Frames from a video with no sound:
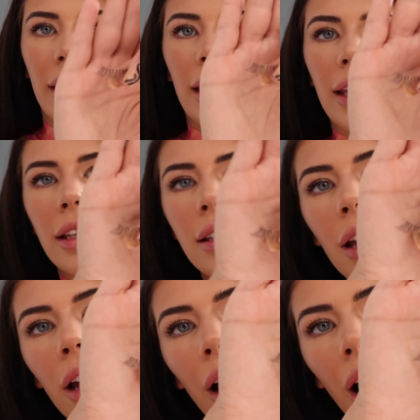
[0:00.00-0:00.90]
these
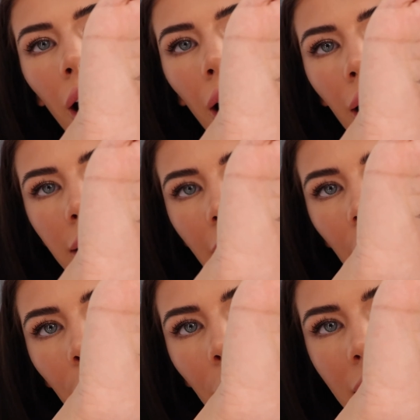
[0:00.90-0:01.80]

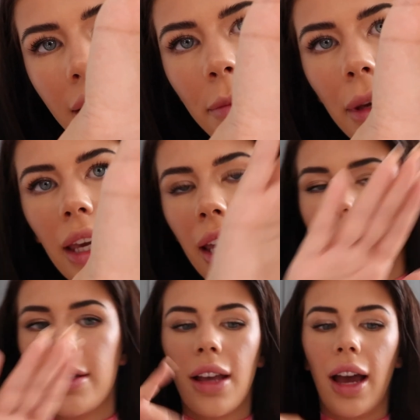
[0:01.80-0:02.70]
Ardell Wispies.